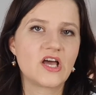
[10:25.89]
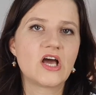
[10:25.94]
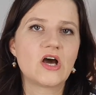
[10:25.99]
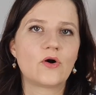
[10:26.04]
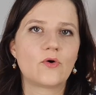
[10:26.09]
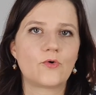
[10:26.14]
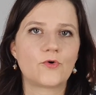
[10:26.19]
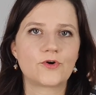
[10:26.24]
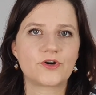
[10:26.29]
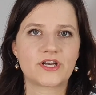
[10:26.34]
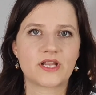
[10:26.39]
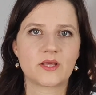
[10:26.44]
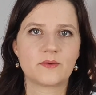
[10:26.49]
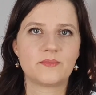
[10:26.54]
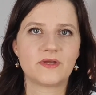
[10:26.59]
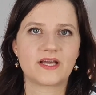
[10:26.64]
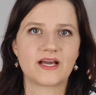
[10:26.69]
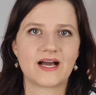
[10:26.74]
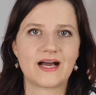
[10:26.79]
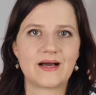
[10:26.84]
or they
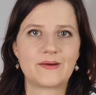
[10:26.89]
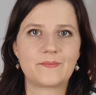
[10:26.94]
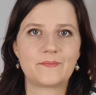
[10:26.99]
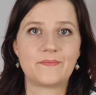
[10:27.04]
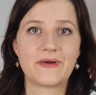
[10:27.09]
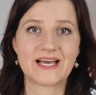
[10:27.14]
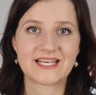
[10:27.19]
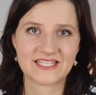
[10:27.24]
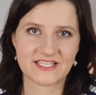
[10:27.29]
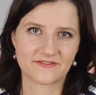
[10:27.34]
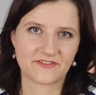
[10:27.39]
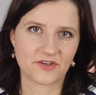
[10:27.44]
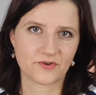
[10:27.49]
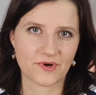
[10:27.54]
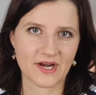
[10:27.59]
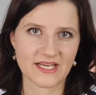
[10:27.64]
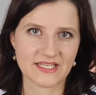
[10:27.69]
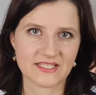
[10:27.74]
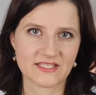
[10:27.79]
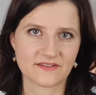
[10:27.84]
become
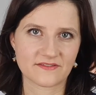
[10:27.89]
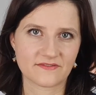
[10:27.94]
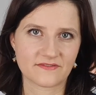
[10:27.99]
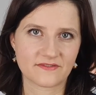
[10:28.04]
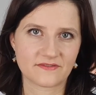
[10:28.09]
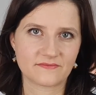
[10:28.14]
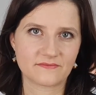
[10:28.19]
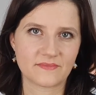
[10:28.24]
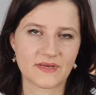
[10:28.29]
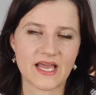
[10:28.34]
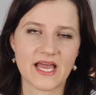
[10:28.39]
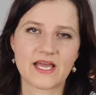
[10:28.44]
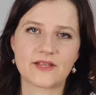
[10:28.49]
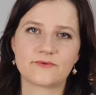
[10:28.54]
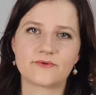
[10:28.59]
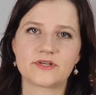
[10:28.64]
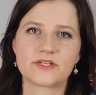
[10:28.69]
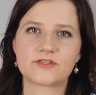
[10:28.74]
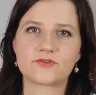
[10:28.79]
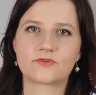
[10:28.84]
passive-aggressive and
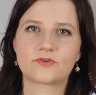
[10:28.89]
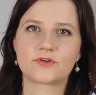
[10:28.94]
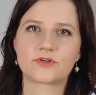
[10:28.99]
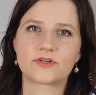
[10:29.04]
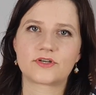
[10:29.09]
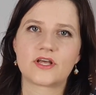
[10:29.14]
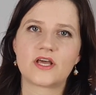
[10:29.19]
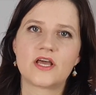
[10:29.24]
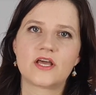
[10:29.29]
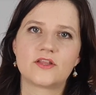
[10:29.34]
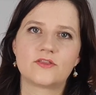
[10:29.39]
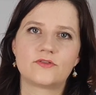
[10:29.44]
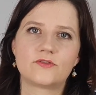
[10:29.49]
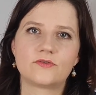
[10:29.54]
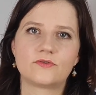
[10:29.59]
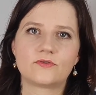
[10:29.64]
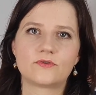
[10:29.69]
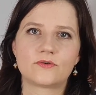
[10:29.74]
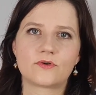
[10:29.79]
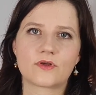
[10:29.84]
resort
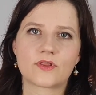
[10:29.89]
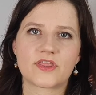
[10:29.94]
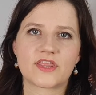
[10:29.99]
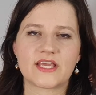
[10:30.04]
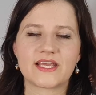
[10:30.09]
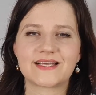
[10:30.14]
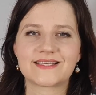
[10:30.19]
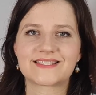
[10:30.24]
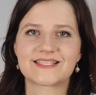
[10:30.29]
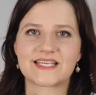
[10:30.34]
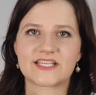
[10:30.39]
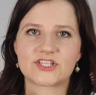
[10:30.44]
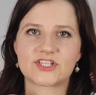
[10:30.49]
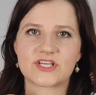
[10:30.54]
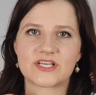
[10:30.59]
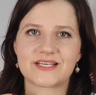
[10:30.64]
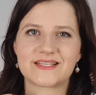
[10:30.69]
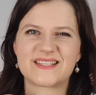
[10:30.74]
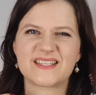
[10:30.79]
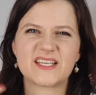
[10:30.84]
to things such
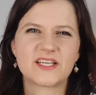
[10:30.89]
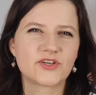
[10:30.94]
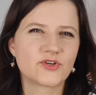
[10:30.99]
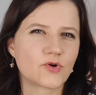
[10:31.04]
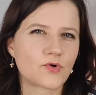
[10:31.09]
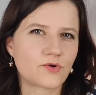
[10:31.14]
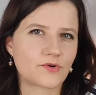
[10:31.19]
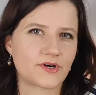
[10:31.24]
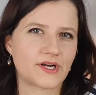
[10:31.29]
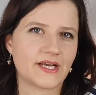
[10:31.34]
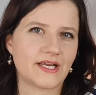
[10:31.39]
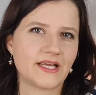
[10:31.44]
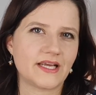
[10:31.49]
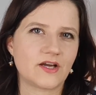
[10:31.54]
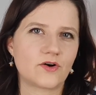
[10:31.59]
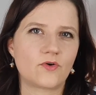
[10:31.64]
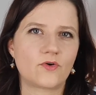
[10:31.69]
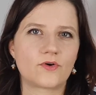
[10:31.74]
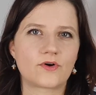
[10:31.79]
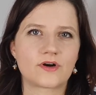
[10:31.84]
as ignoring
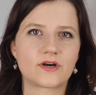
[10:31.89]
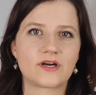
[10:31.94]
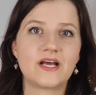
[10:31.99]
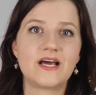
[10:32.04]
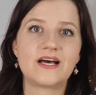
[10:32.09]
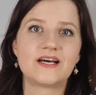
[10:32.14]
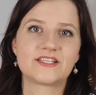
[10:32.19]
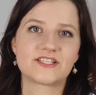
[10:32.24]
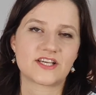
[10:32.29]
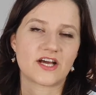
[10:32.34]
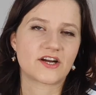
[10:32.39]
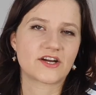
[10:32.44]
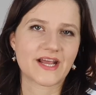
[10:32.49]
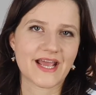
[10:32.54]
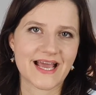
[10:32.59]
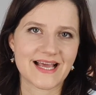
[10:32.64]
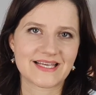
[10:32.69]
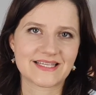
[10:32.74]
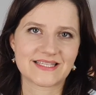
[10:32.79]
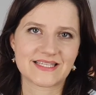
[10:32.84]
or
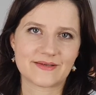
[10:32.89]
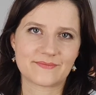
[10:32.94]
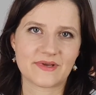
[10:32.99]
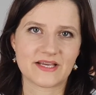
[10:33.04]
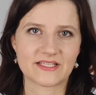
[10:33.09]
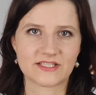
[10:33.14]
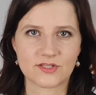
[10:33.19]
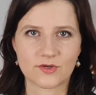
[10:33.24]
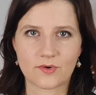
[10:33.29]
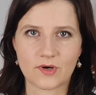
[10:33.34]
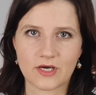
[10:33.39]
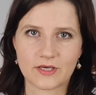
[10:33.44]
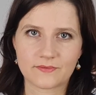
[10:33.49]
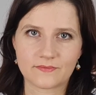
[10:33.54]
sarcasm and so on.